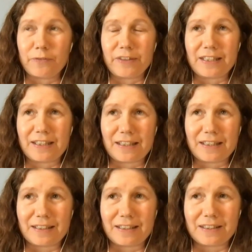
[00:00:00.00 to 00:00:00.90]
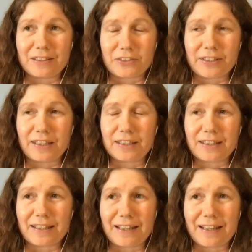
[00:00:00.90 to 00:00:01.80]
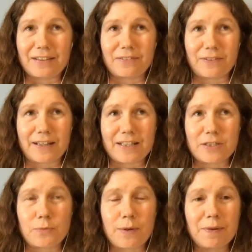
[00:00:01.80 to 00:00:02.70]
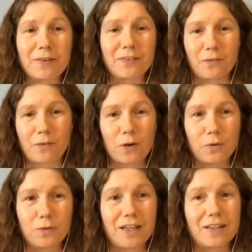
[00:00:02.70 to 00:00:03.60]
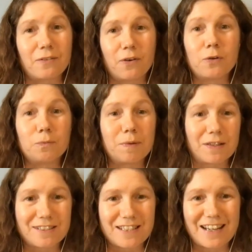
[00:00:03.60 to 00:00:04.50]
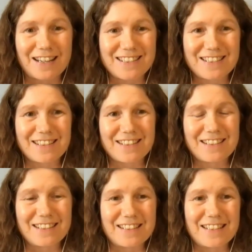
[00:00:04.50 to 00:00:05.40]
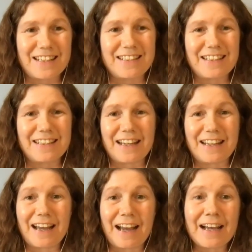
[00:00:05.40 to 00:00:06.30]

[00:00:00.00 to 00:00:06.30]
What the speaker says: movement in Sri Lanka had a phrase, "We build the road and the road builds us." This idea that